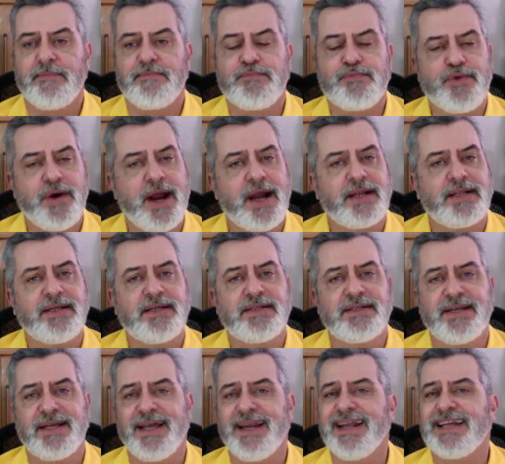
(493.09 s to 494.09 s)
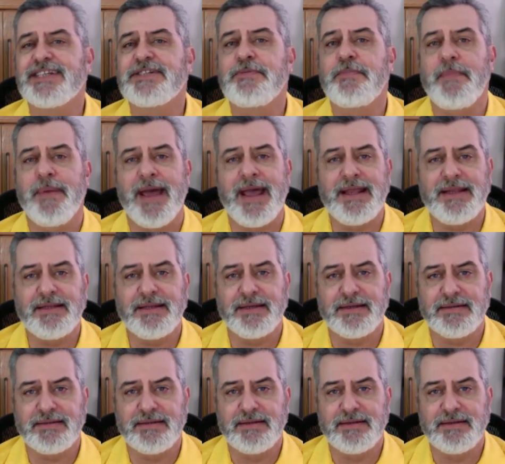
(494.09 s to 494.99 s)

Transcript: practiced, and expanded.